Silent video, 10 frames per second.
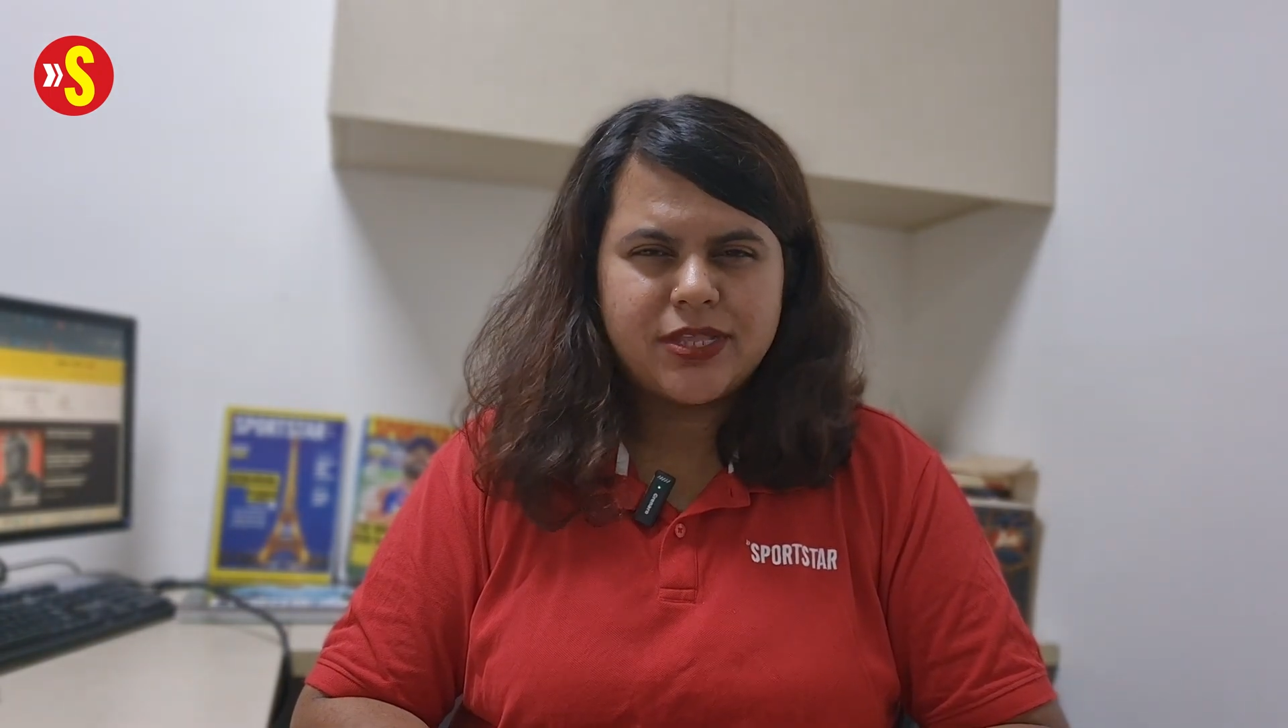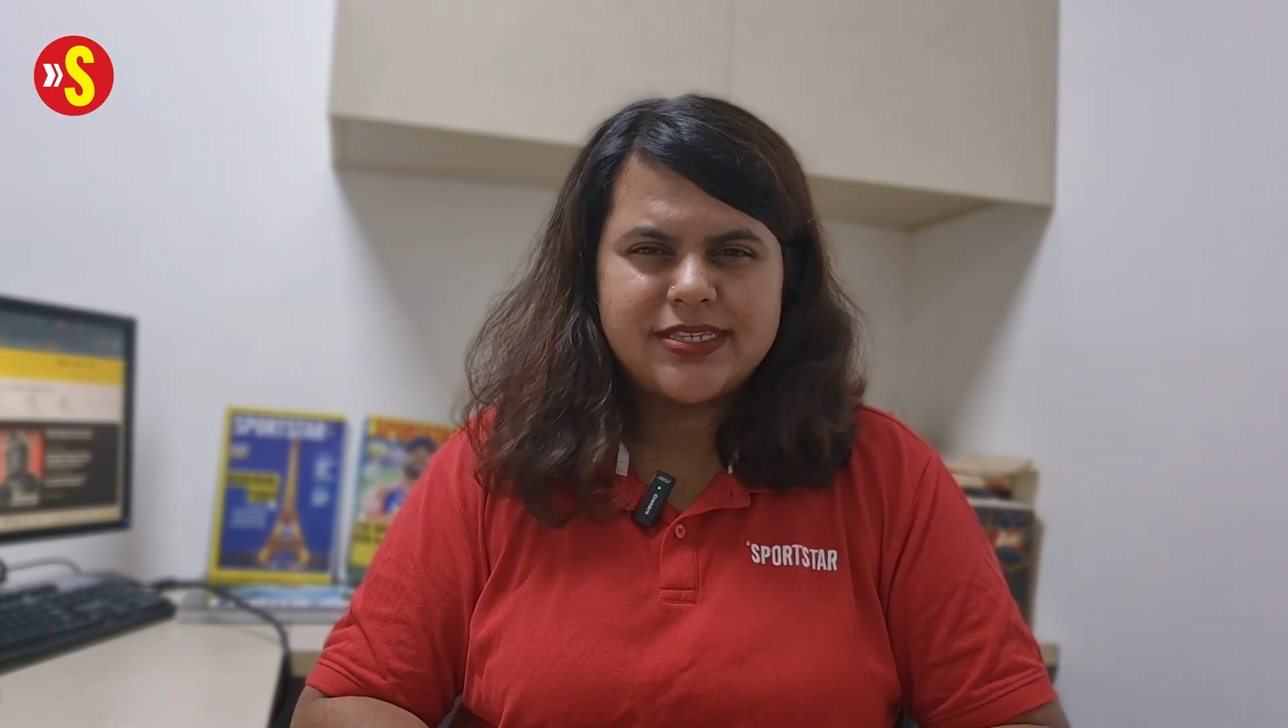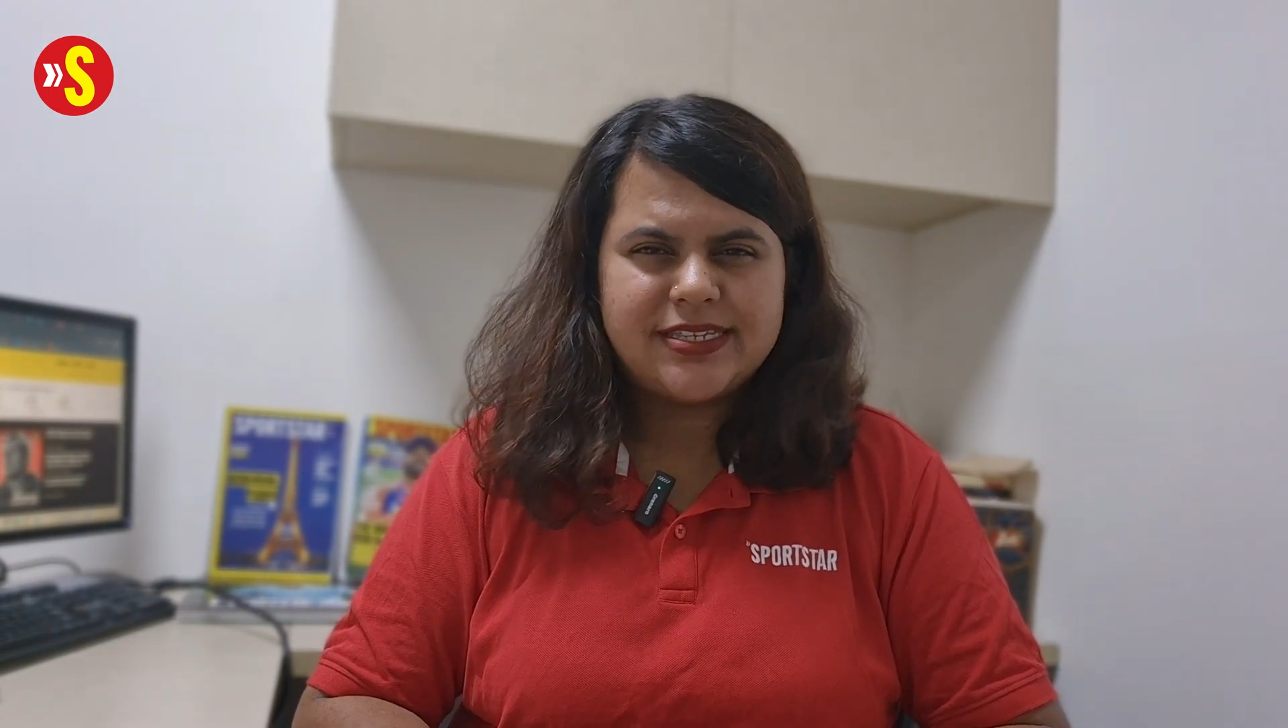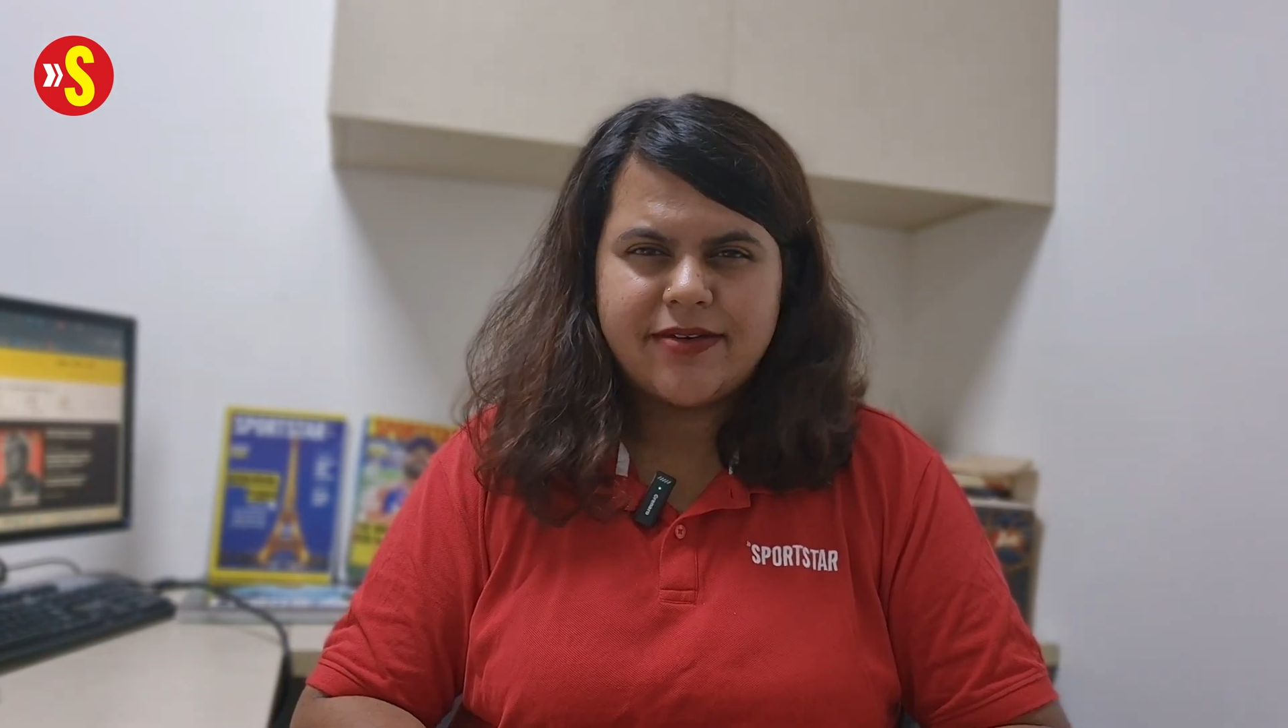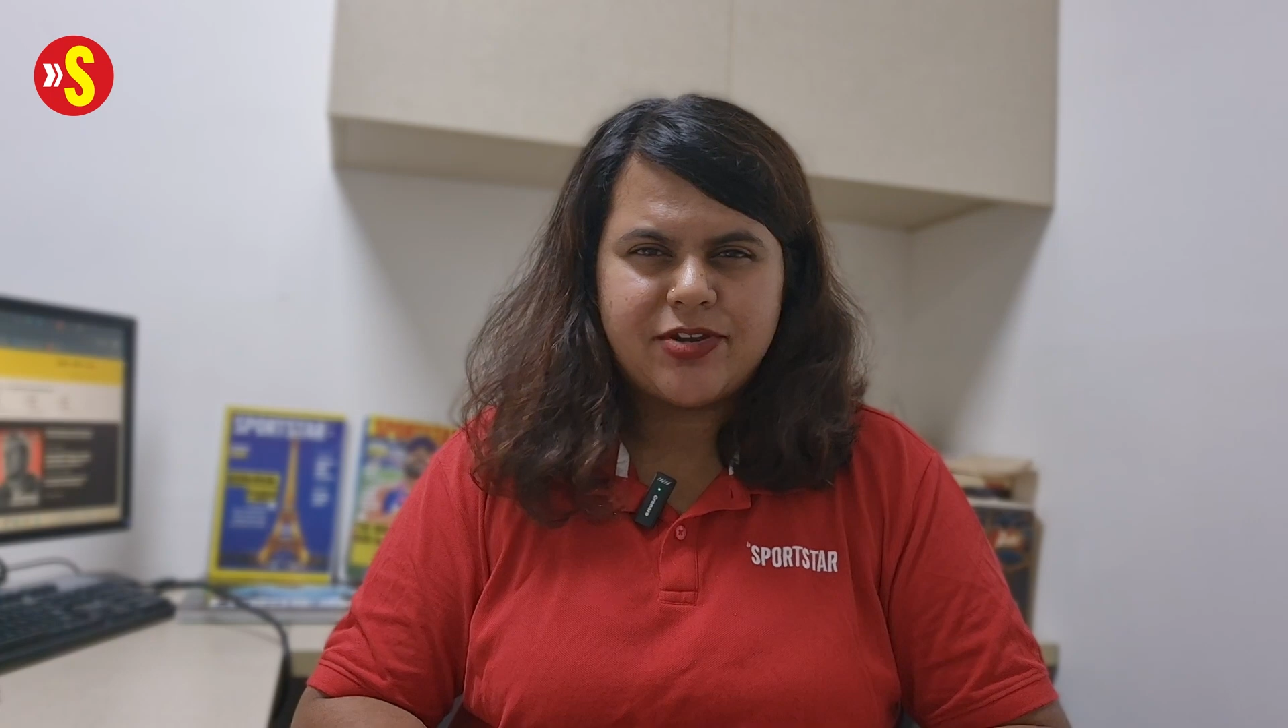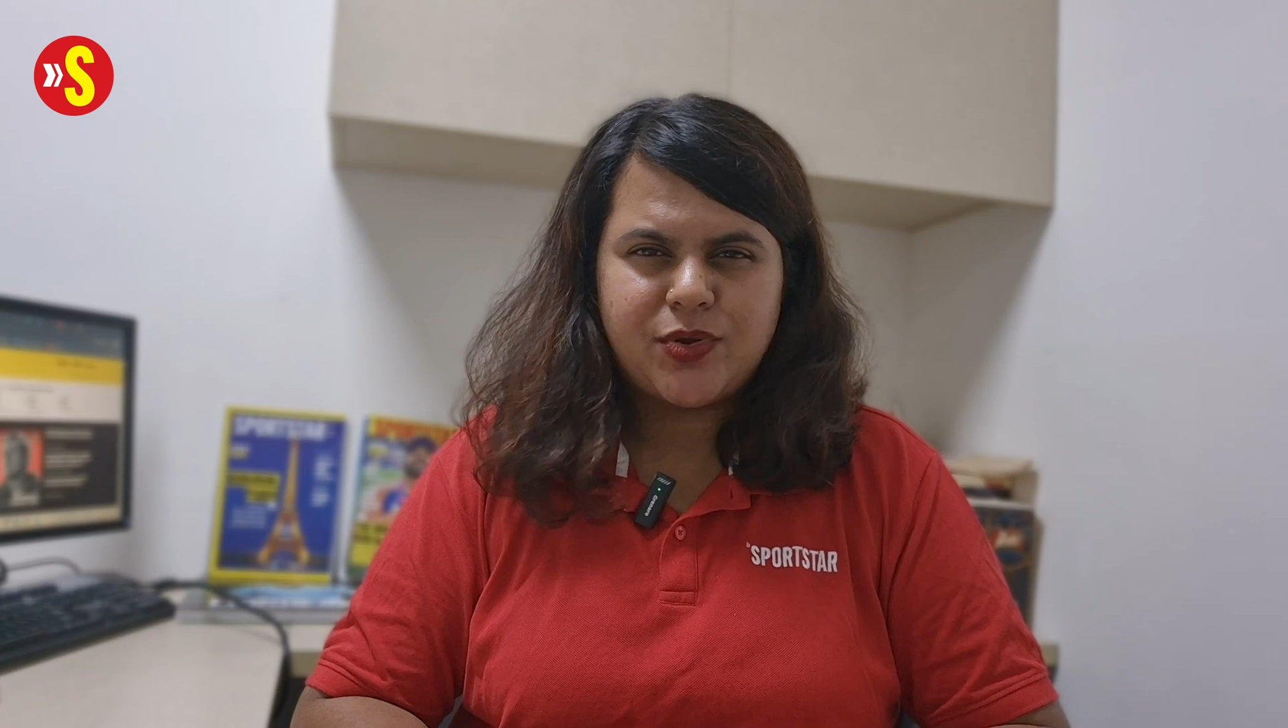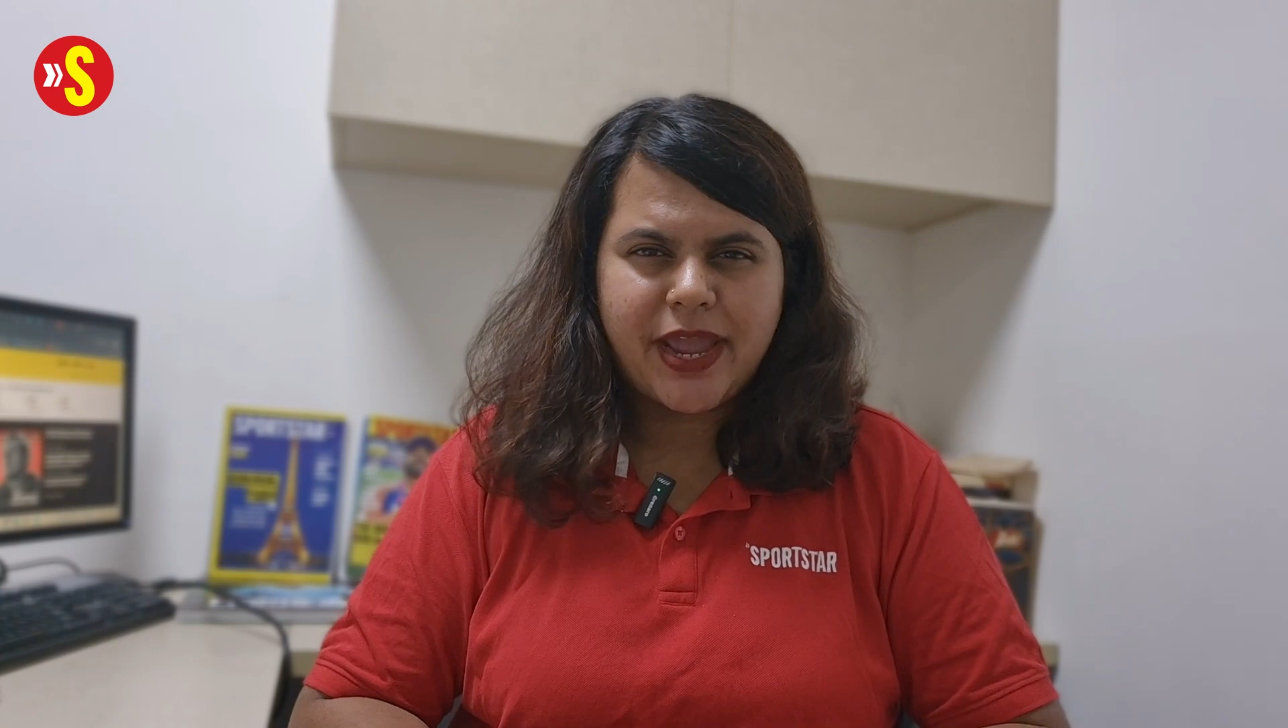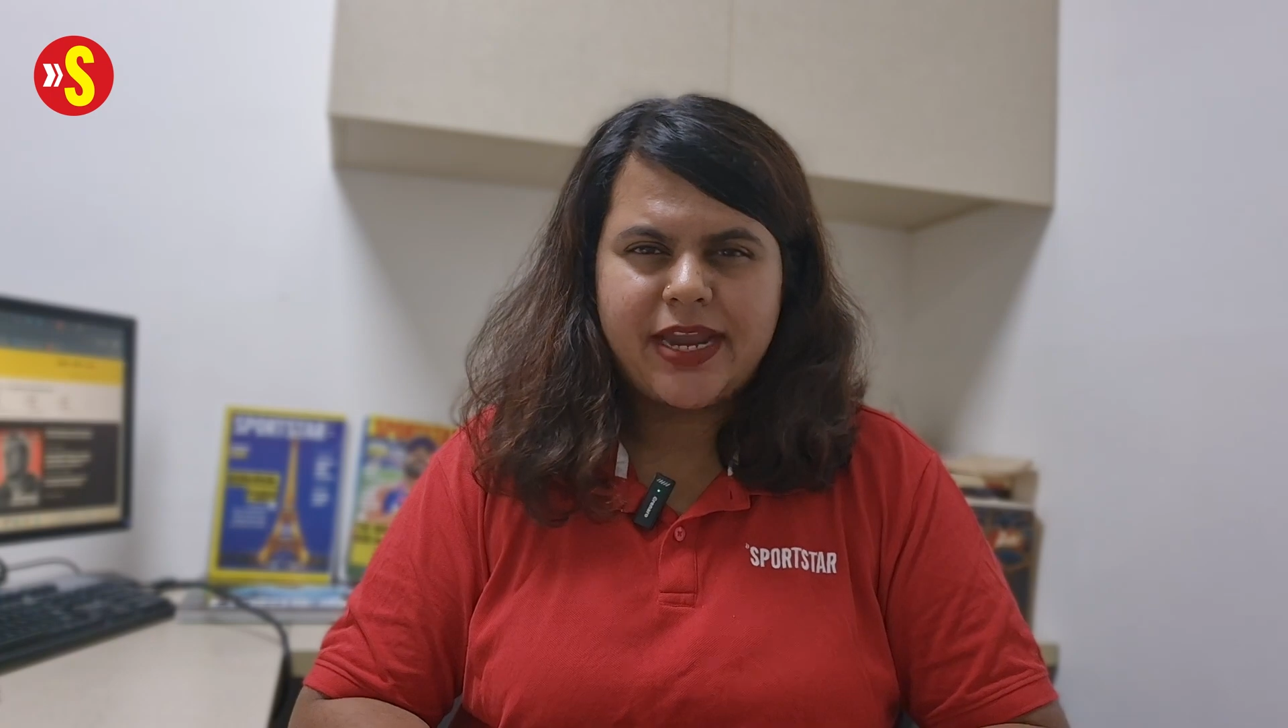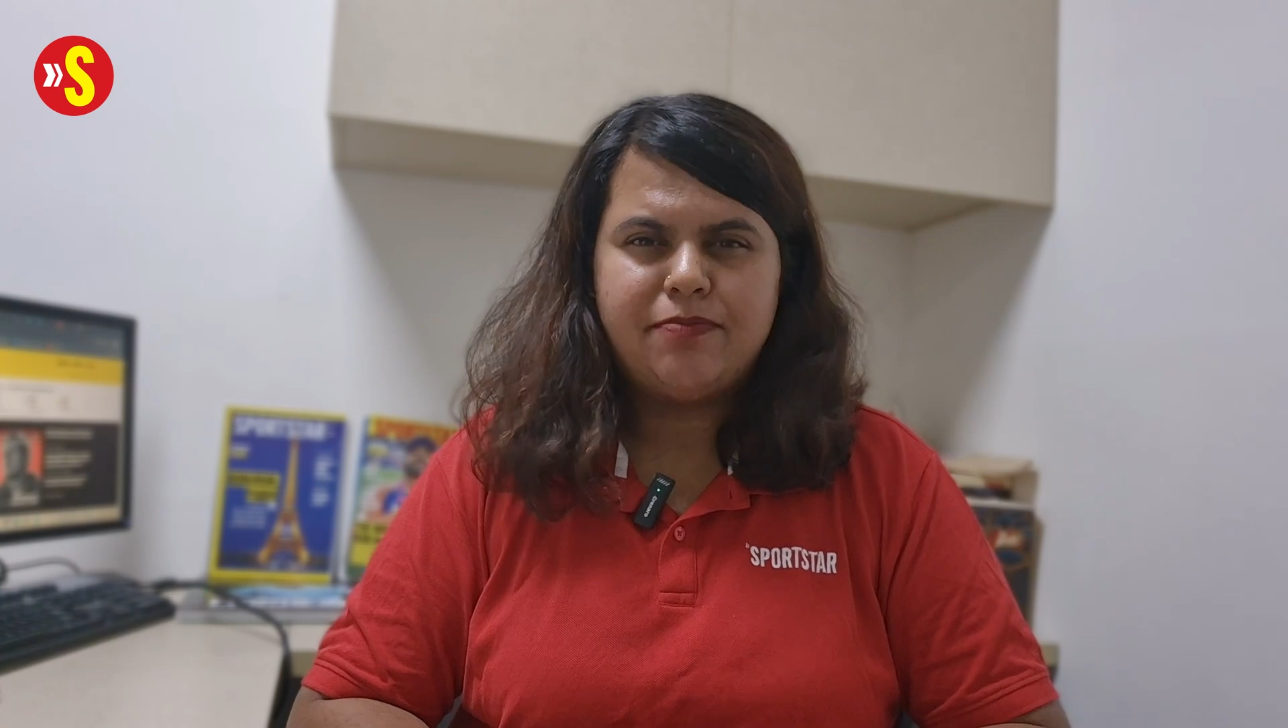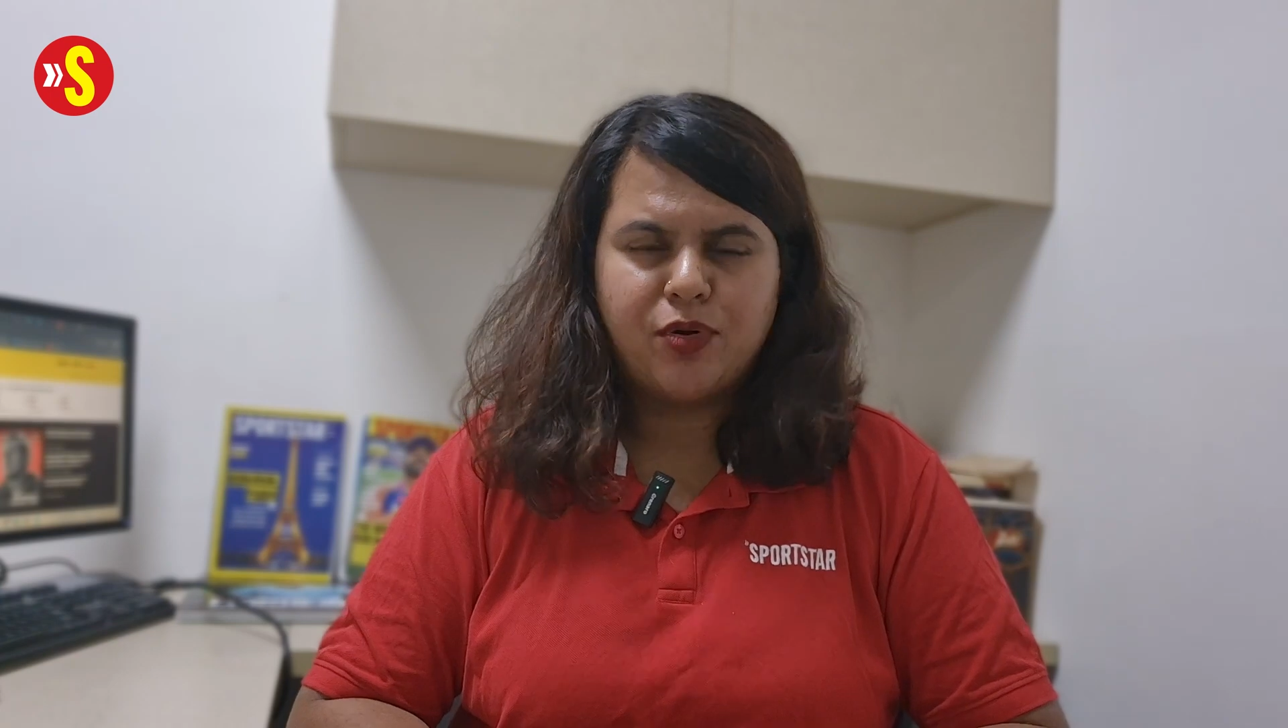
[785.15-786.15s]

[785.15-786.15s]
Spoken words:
than 7 to 8